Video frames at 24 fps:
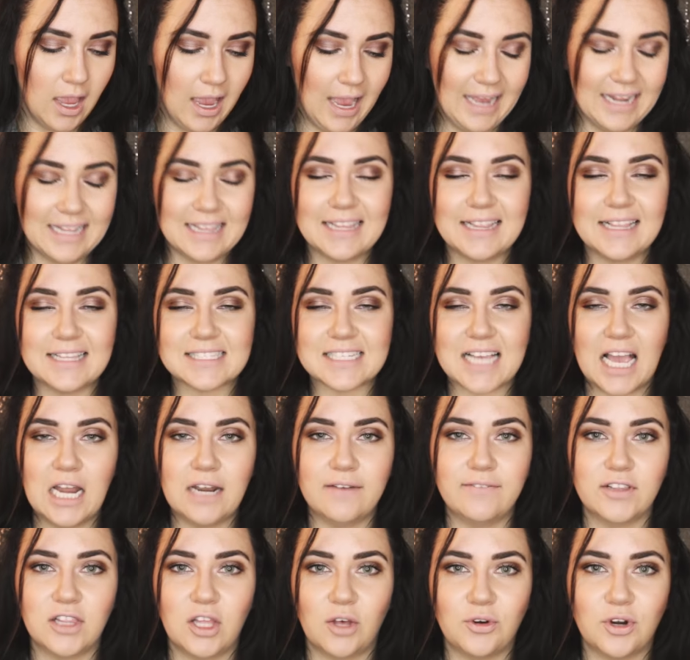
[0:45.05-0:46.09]
And I think that's
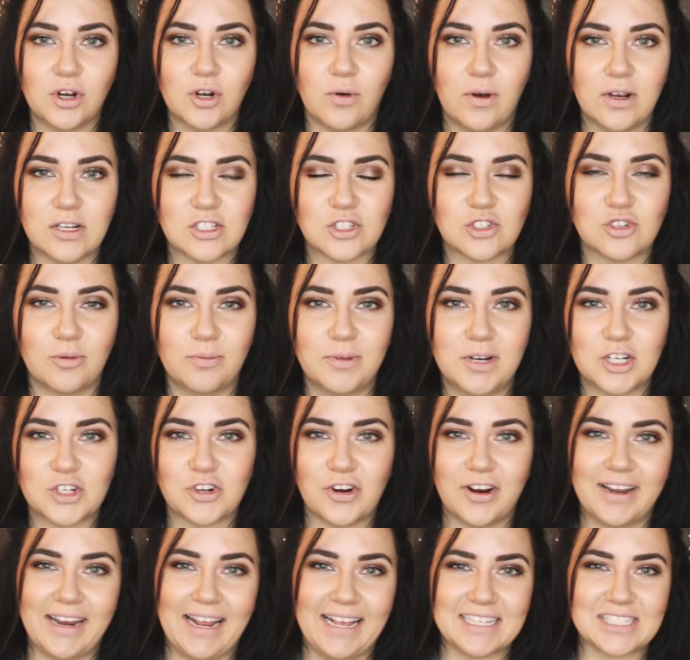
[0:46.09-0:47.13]
kind of a loaded question, so I'm gonna
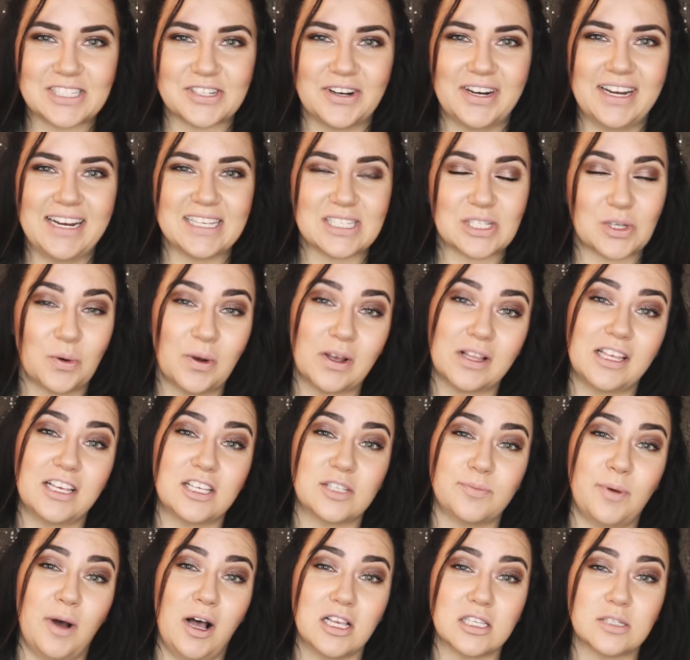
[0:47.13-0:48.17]
try and answer it as quickly
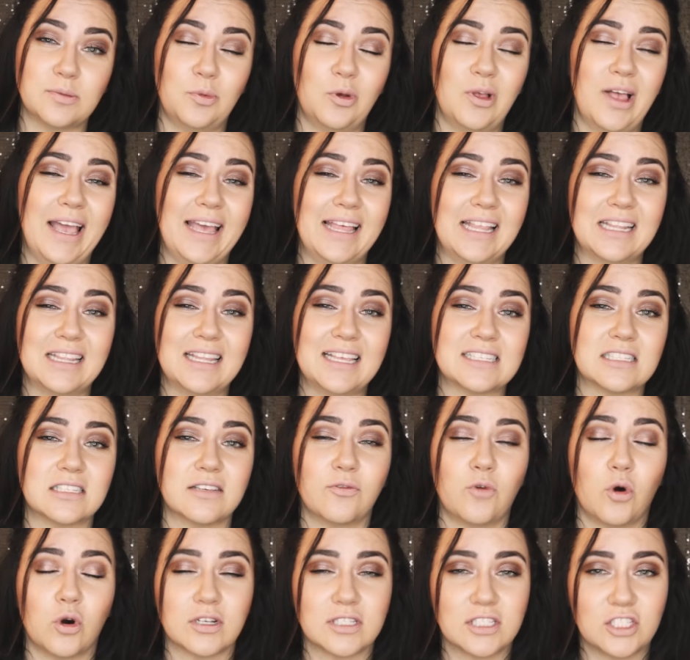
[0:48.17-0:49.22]
as possible. And this,
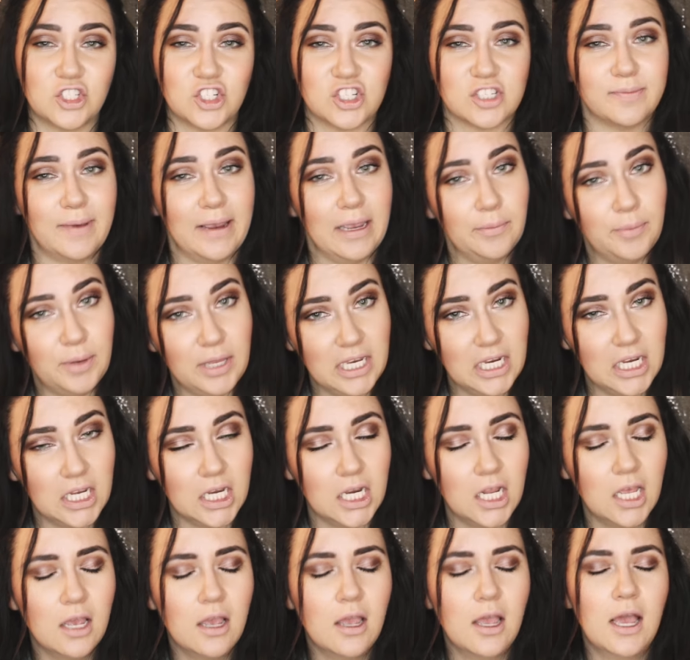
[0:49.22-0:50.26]
of course, is just my
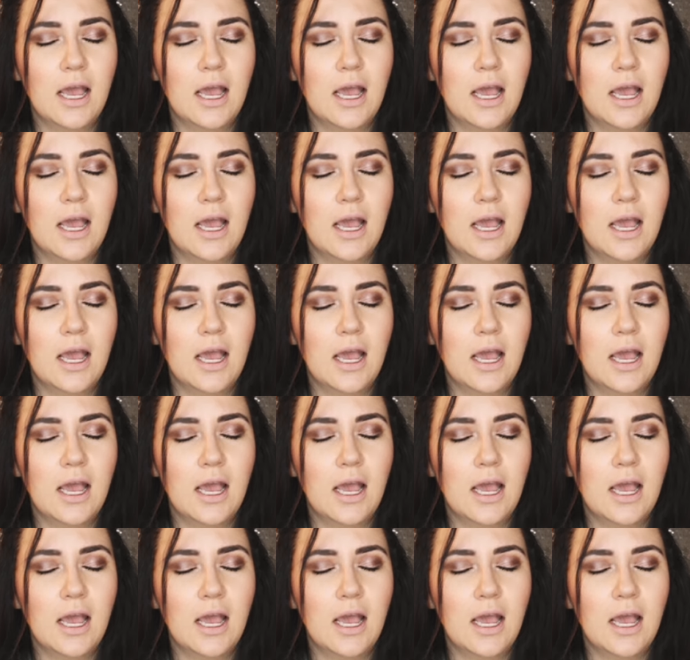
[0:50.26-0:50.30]
opinion.